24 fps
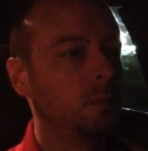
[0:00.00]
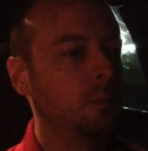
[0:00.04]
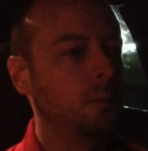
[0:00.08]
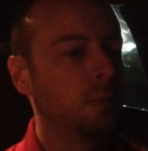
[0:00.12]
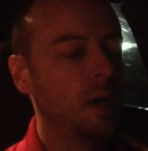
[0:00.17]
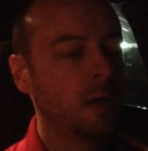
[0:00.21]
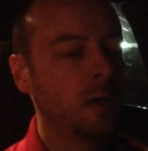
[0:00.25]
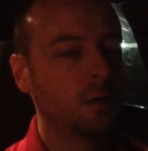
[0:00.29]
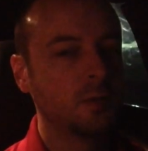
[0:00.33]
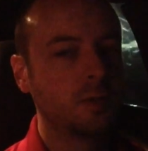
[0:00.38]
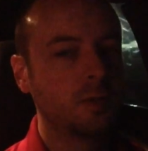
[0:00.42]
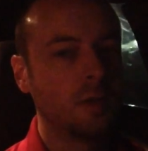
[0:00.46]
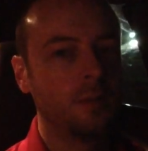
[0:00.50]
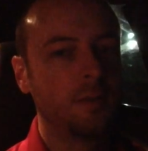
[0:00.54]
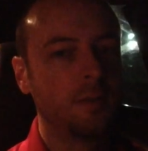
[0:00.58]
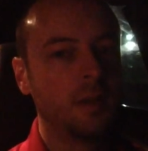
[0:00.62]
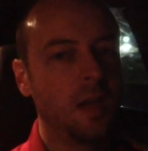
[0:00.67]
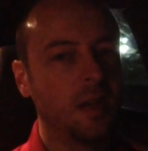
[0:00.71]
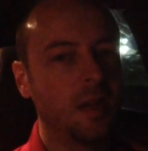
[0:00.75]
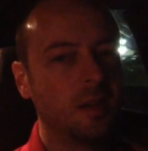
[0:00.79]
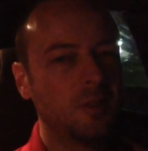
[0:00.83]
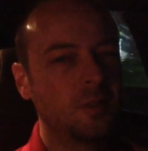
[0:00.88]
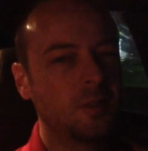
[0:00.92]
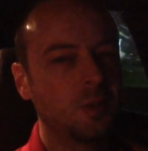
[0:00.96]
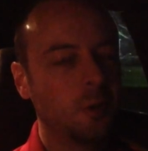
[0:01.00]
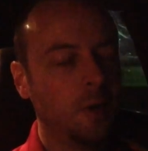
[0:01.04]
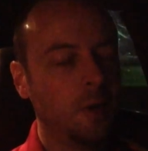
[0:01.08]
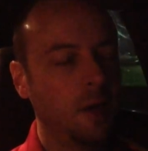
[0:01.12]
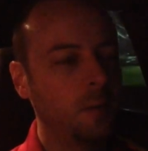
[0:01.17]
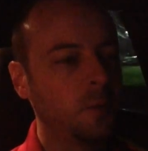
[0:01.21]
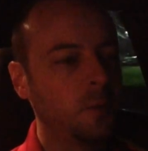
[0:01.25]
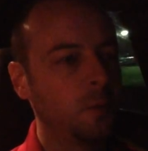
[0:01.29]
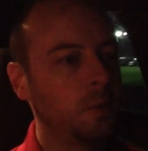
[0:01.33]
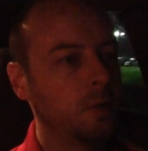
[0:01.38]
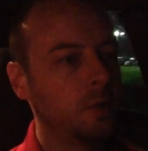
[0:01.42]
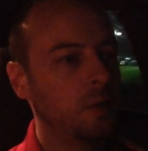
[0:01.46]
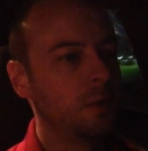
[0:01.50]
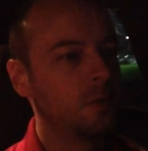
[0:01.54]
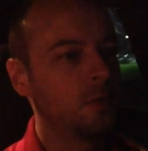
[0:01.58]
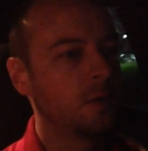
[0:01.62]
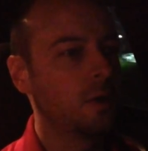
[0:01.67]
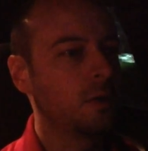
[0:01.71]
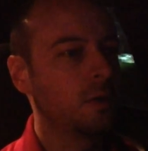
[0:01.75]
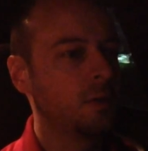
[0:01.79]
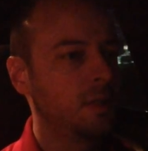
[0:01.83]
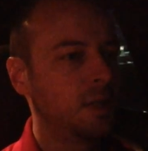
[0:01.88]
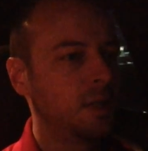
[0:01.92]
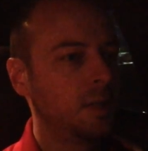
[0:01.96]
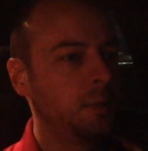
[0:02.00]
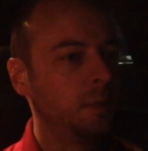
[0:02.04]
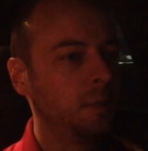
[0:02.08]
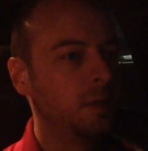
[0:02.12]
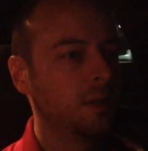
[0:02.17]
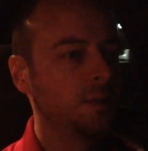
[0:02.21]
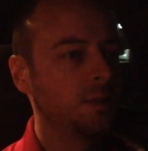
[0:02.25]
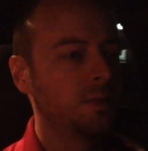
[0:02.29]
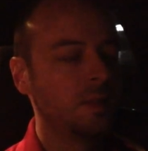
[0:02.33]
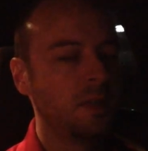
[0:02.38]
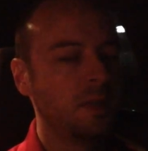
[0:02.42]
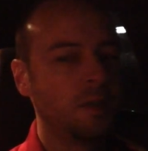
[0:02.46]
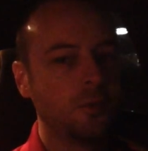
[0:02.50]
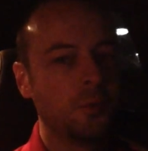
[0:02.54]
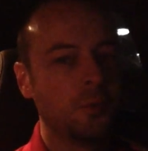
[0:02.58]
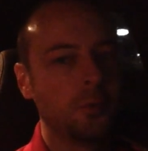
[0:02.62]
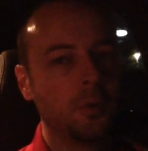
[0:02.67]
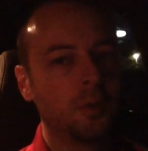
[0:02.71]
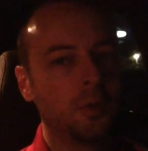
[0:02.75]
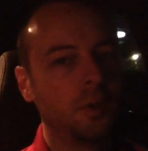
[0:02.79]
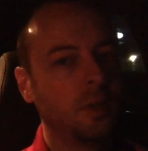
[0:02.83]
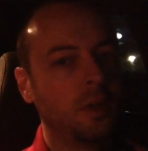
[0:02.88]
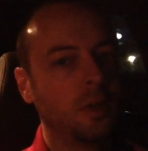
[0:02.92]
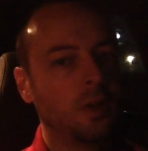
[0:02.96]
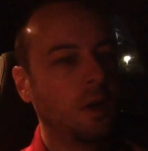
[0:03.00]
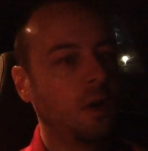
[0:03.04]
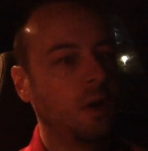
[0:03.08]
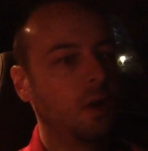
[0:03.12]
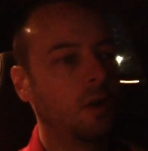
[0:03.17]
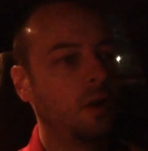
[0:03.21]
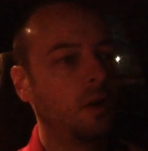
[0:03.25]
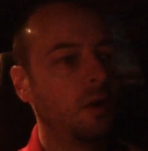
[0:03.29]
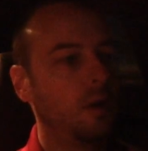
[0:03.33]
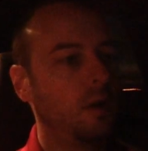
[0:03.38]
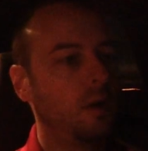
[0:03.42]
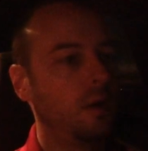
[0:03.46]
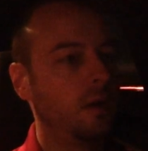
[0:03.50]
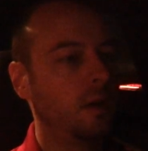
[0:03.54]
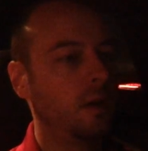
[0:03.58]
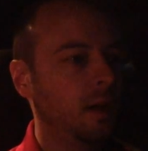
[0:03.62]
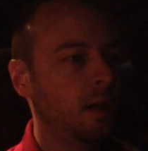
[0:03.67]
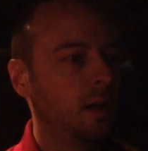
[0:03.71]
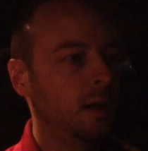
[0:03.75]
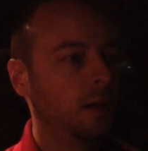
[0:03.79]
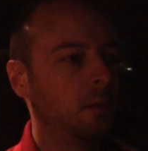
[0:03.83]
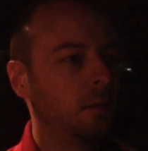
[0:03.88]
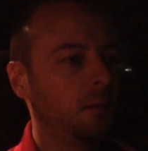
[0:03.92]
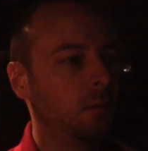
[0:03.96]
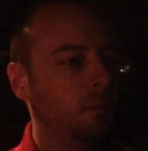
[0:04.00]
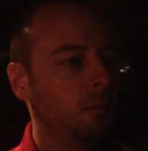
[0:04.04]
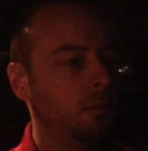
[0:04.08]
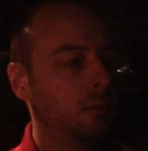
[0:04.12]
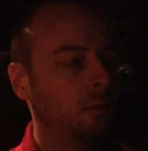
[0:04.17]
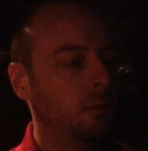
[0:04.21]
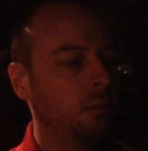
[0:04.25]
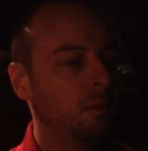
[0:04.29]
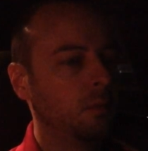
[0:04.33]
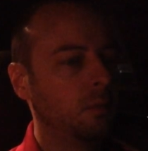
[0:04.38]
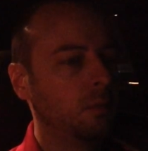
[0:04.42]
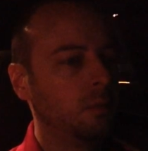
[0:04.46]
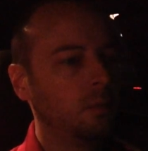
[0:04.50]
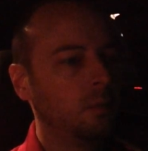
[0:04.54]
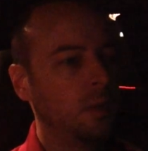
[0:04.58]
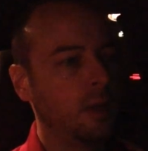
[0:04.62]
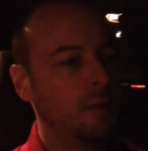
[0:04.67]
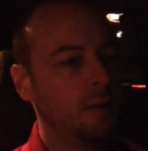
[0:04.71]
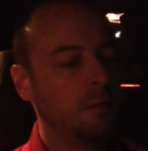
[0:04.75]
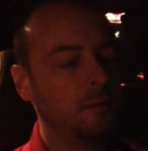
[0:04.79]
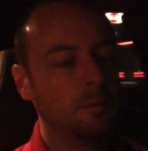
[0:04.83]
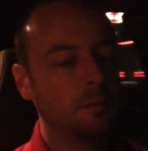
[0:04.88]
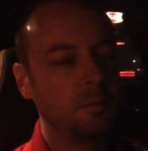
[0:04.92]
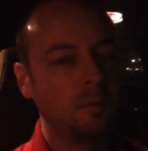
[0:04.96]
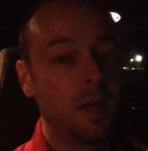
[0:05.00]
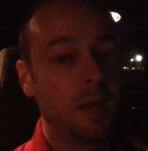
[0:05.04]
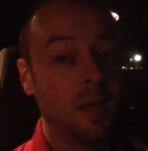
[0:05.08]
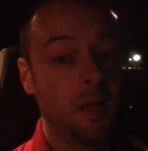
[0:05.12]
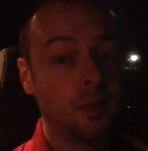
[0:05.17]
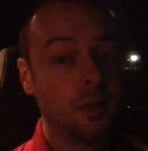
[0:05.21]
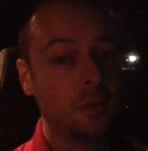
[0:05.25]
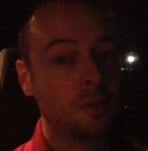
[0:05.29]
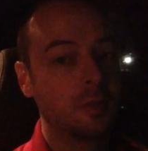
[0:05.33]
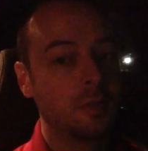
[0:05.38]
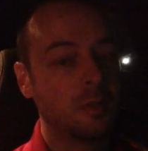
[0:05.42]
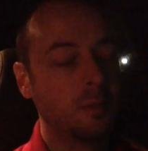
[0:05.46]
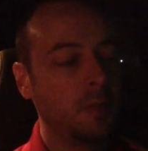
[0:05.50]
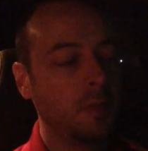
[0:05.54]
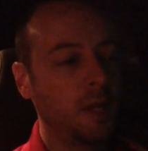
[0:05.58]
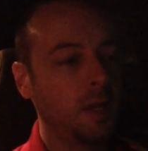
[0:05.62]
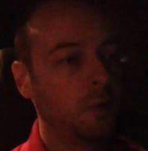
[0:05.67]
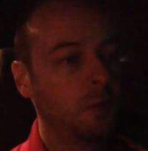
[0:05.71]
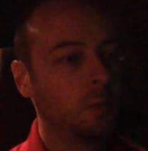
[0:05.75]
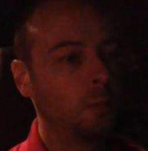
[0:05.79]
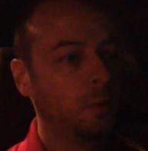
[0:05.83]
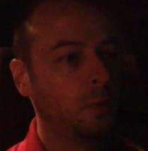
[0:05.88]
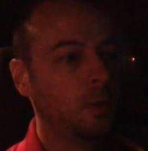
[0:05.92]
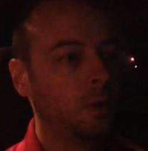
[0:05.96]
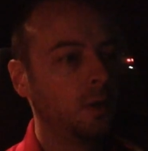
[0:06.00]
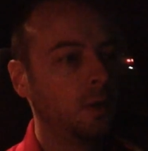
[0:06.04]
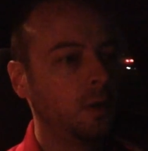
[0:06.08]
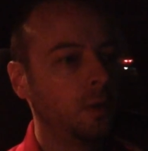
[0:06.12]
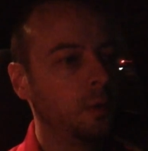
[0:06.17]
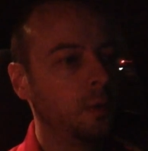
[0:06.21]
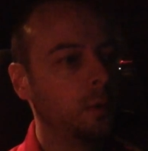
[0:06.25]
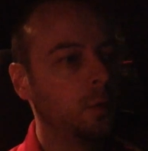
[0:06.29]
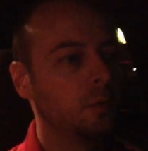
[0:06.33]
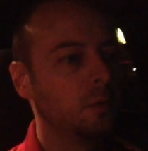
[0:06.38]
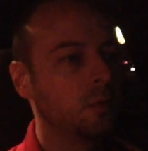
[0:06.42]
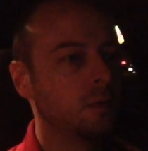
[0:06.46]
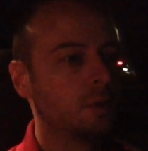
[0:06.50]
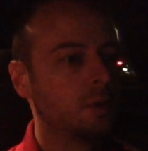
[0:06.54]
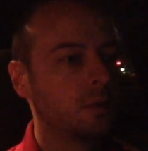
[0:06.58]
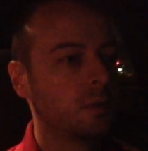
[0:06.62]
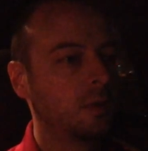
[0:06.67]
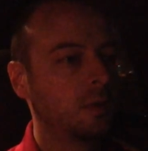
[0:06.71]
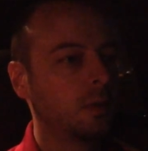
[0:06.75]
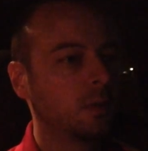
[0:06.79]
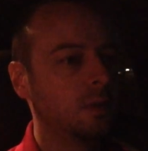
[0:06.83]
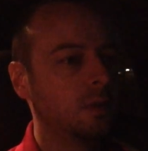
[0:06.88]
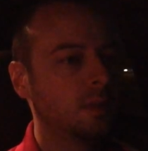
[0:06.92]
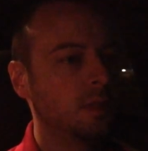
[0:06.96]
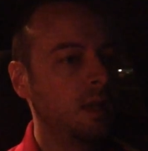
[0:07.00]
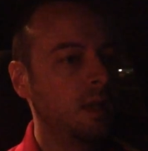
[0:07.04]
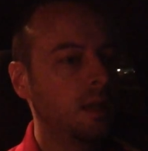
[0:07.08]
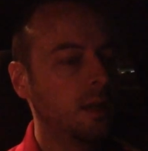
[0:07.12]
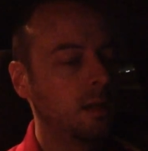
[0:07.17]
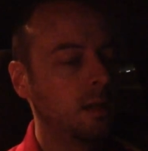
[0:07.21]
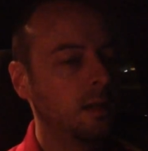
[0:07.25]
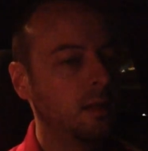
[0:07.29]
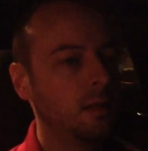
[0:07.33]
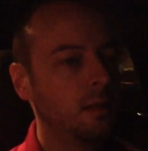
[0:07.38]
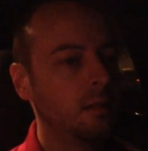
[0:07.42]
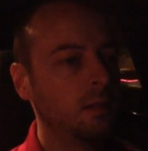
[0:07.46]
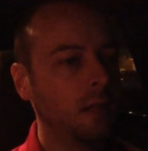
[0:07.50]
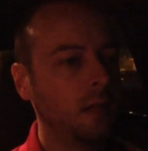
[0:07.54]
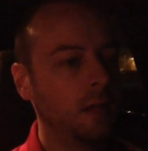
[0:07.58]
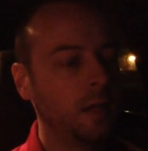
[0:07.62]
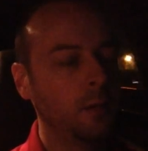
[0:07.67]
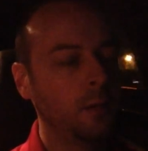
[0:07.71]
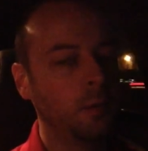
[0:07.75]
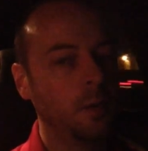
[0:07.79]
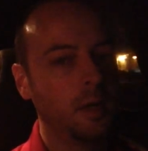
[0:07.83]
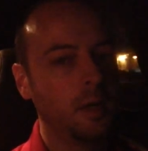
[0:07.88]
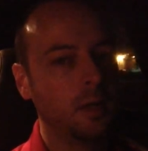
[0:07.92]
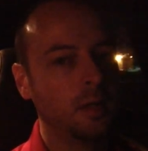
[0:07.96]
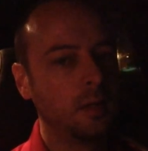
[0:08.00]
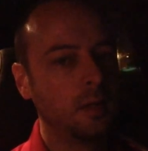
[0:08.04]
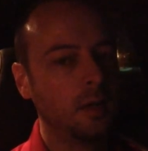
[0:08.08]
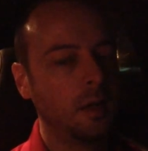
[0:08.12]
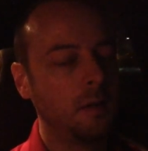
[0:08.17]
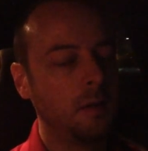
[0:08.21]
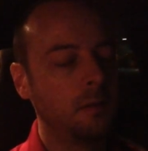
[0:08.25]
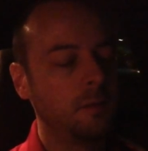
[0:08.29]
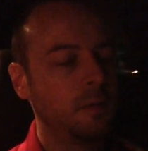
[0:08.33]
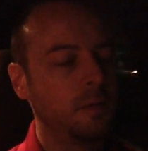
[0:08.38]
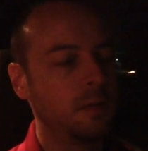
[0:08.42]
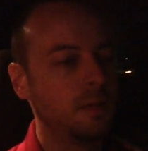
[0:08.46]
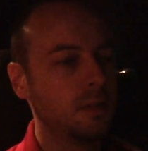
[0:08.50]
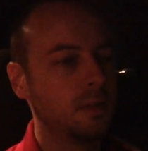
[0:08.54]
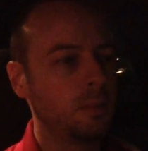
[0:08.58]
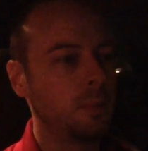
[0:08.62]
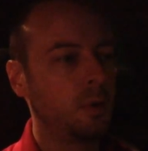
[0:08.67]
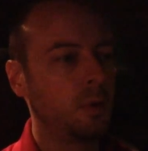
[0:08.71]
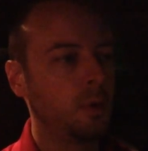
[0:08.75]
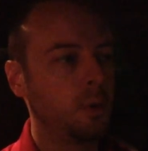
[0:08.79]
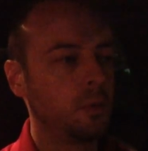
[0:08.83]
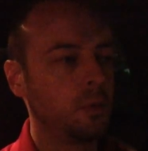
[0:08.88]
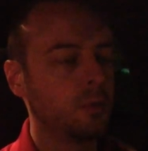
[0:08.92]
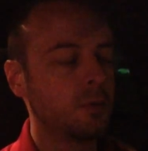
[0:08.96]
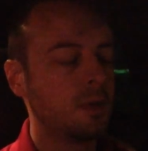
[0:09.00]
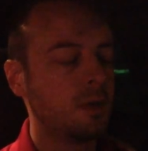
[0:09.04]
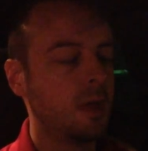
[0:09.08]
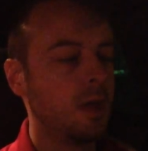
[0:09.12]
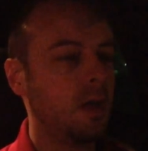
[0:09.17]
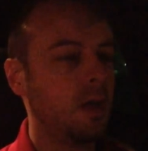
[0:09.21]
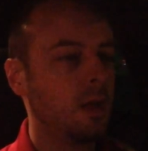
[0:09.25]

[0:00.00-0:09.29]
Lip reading: Microsoft kind of scrapped Windows RT because it never really caught on, and they've managed to make Windows 10 lightweight enough, I suppose,